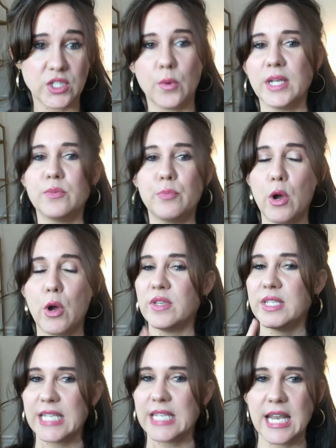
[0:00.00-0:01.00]
So it's
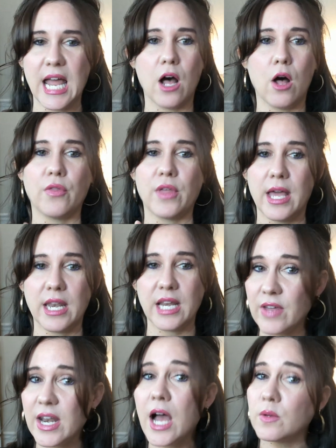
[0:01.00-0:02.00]
both skin health and
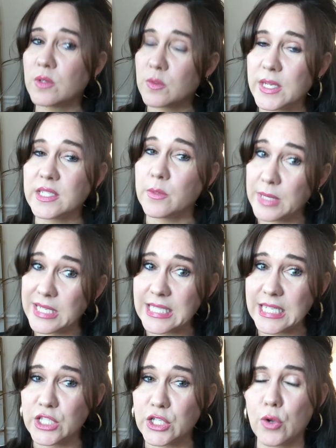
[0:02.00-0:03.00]
even helps me as a
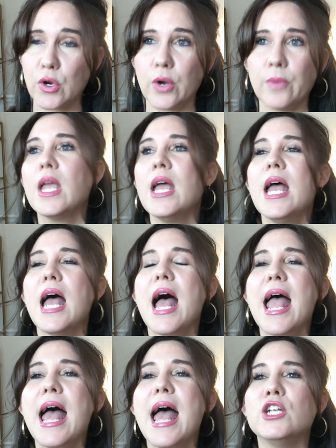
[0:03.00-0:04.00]
business owner.
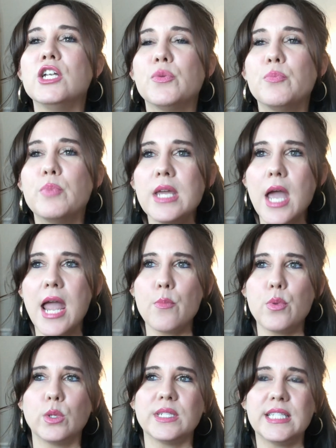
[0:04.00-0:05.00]
And to be
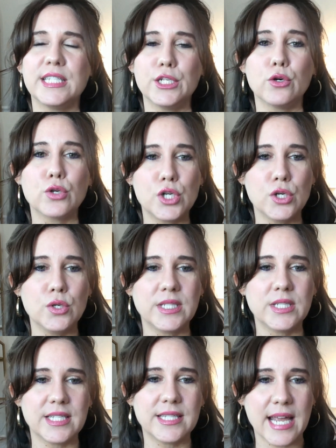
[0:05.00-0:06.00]
able to still use
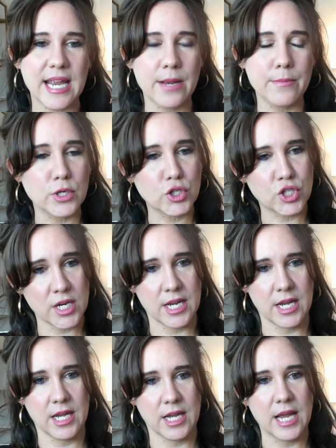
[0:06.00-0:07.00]
the same
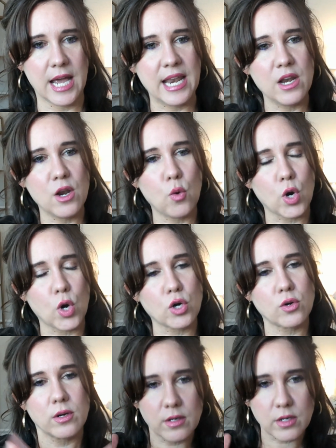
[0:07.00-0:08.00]
machine, and we're